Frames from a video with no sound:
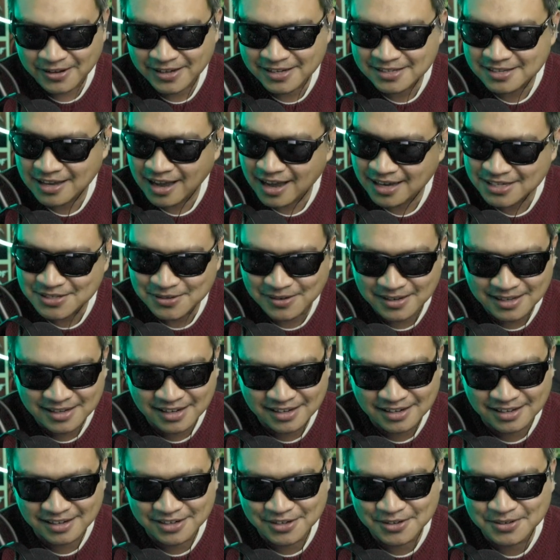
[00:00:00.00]
he's actually
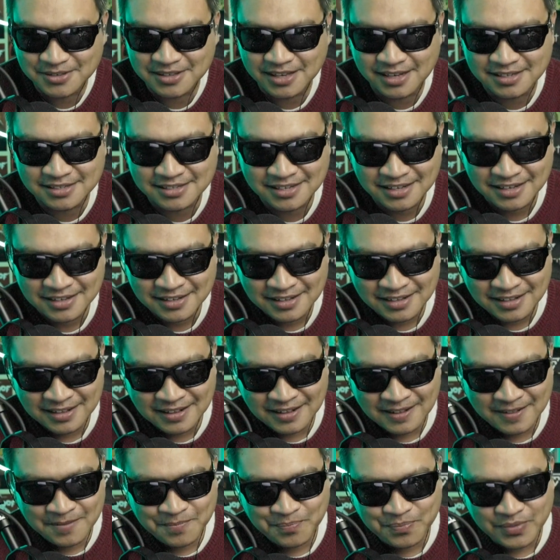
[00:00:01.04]
gonna do this.
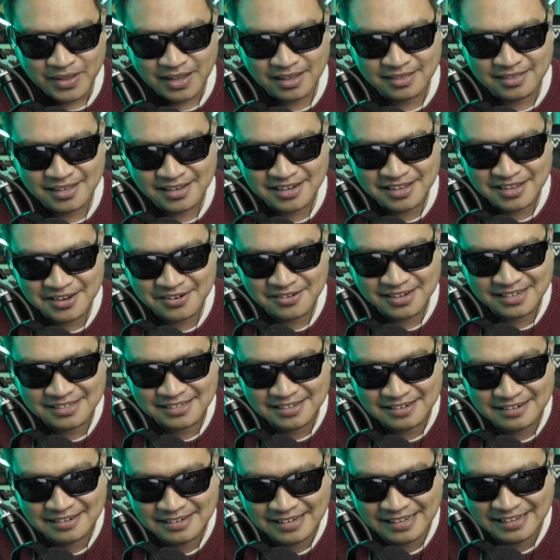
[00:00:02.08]
And then he
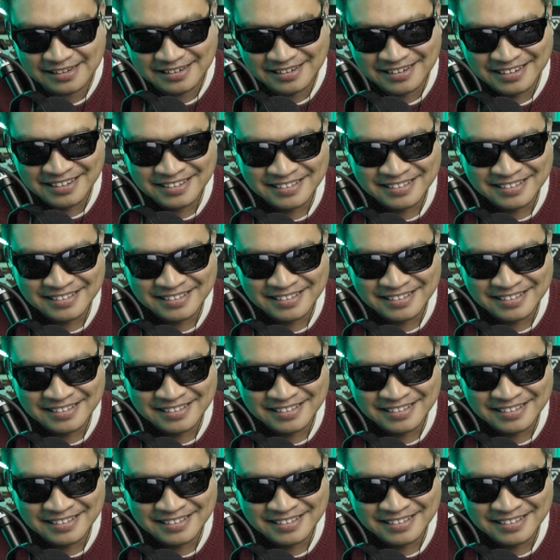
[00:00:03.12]
returned it.